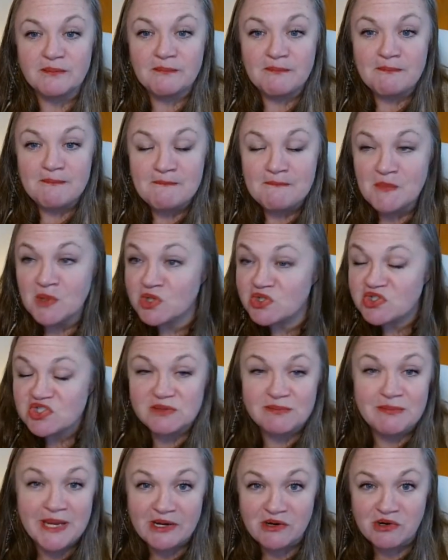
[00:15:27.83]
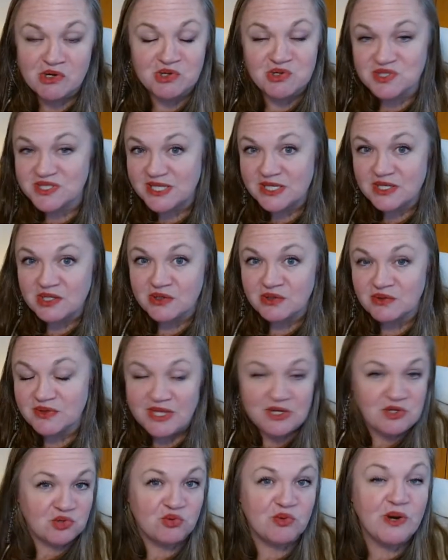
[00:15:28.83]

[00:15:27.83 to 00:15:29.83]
merchant mariners that are